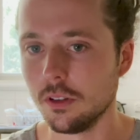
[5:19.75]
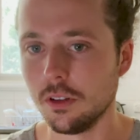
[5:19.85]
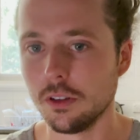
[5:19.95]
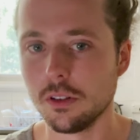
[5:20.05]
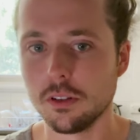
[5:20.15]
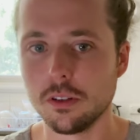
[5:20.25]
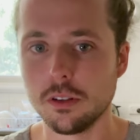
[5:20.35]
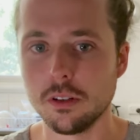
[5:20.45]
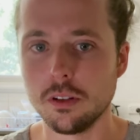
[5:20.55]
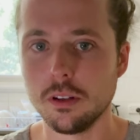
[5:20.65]
Ugh.
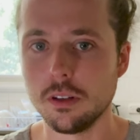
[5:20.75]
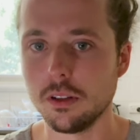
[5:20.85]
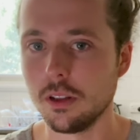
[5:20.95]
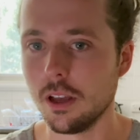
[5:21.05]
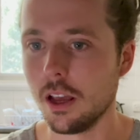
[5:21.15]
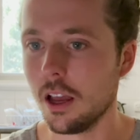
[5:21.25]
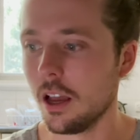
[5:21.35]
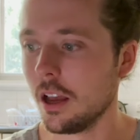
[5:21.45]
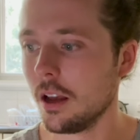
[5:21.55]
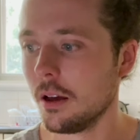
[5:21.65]

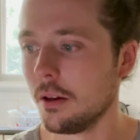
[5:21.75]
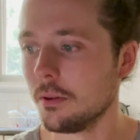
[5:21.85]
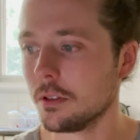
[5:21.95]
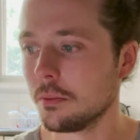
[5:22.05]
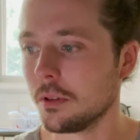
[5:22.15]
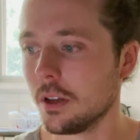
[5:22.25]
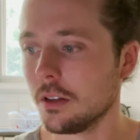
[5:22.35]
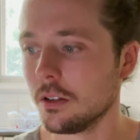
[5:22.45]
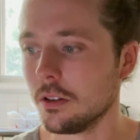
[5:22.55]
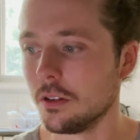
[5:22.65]
Lame
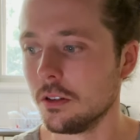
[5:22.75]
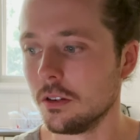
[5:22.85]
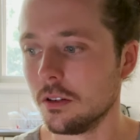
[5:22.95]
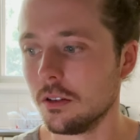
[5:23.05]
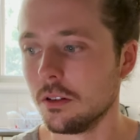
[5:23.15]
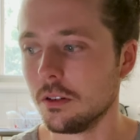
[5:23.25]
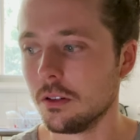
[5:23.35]
Splatoon.